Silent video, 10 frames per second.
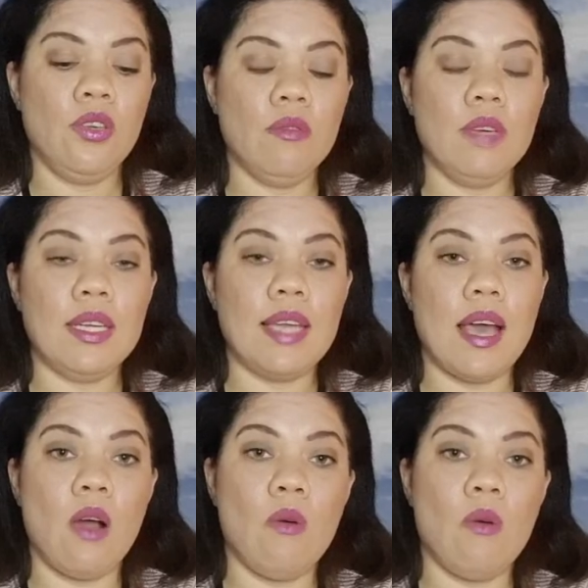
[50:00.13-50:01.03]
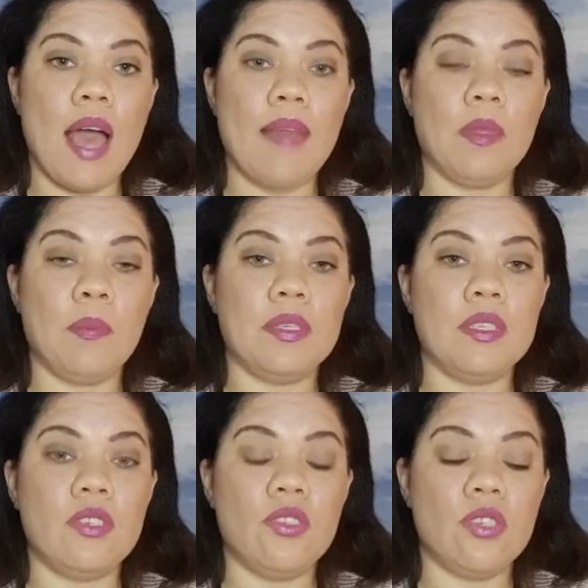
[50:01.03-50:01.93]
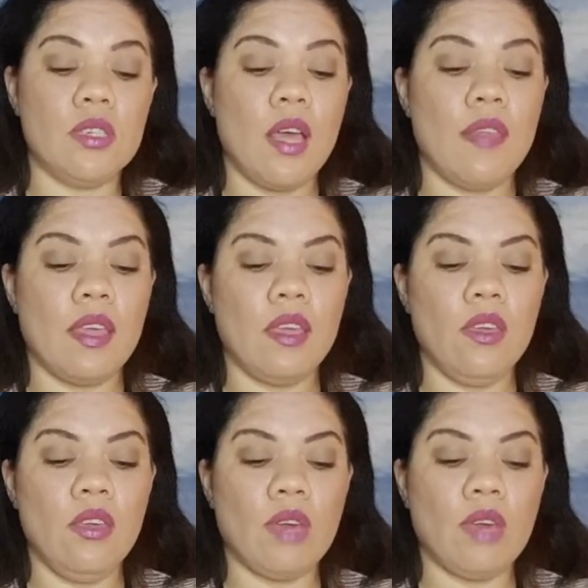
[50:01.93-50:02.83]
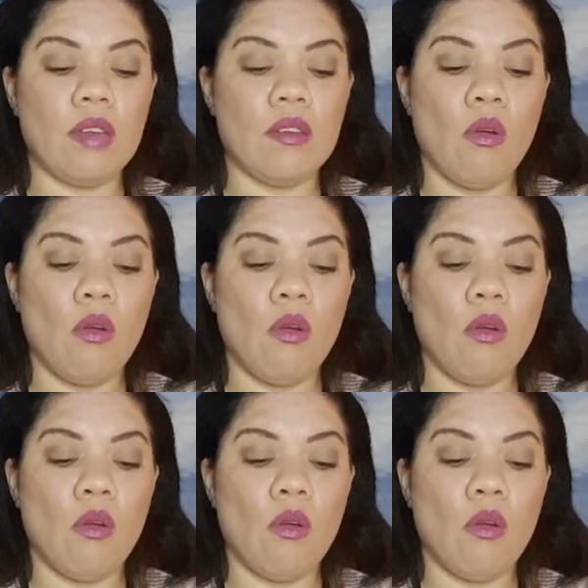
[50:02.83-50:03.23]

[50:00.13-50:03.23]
are now at the position that you can